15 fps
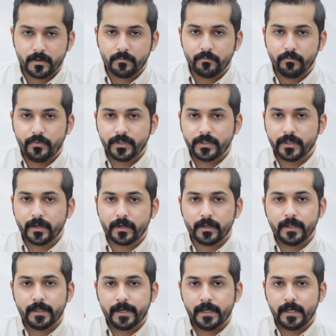
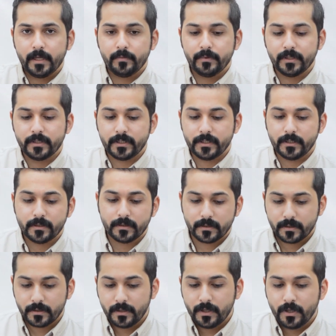Better reliability.
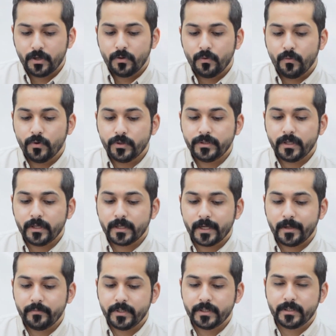Water
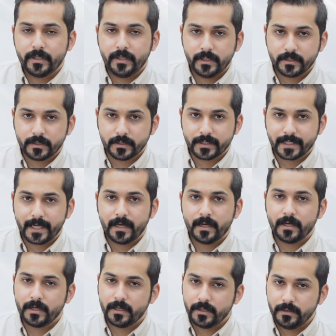can be treated
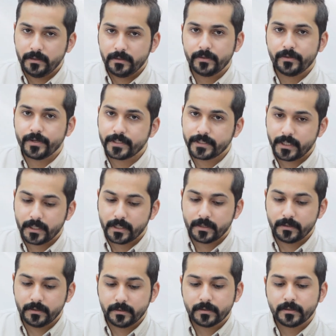and
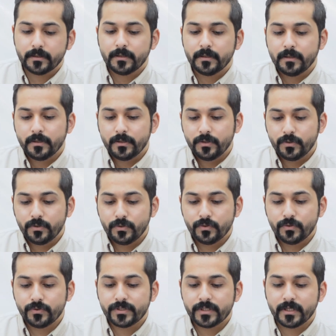recycled
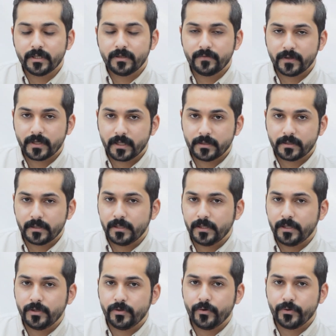to
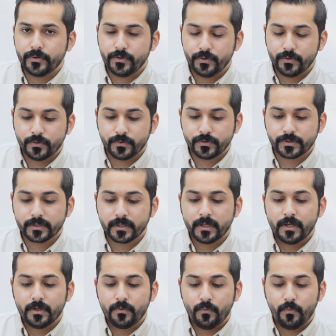significantly reduce
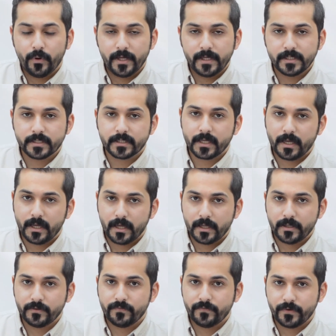waste
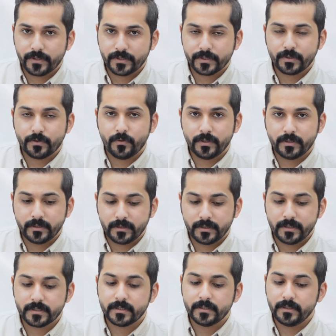and fresh
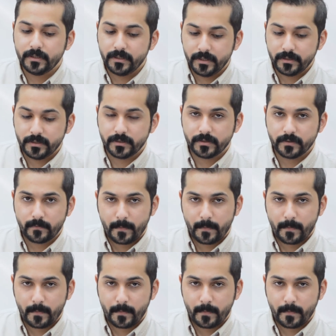quantities needed.